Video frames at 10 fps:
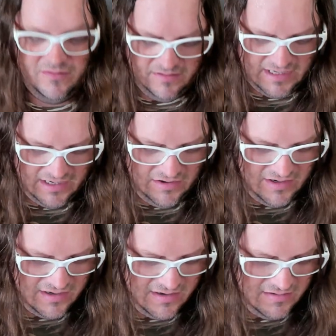that you
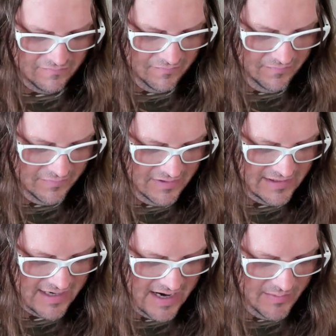can
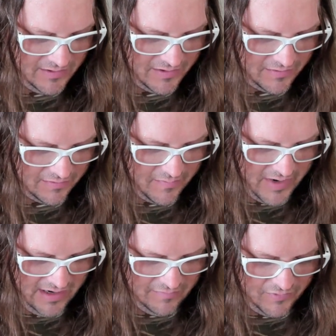disable it or
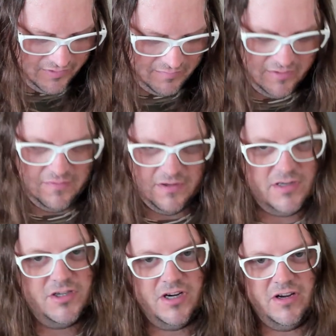remove it,
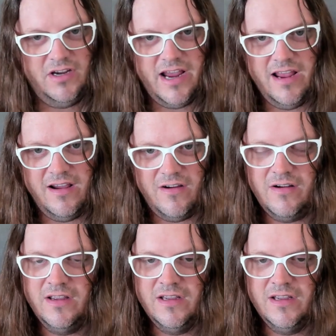and show you how